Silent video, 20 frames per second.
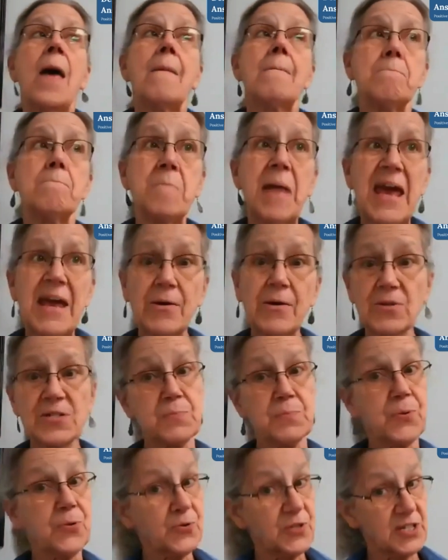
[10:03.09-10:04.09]

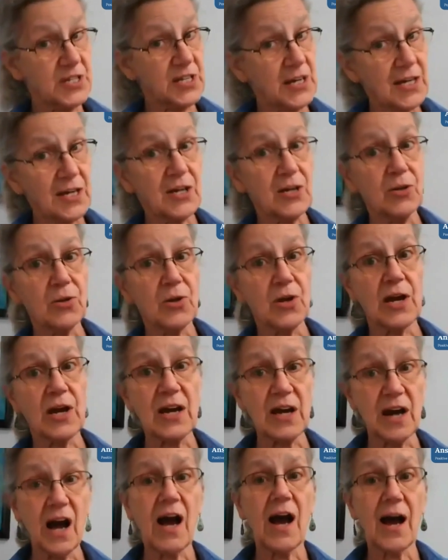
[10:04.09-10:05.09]
males, particularly
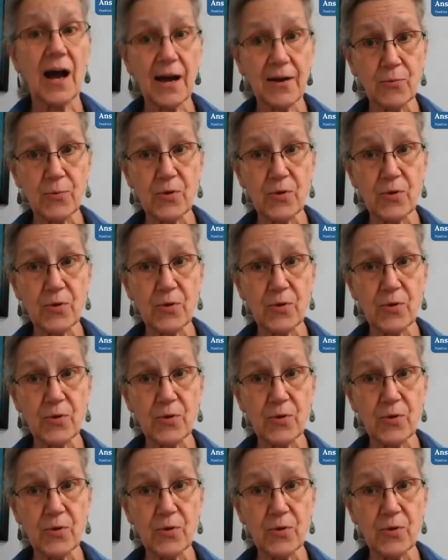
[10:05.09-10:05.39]
at high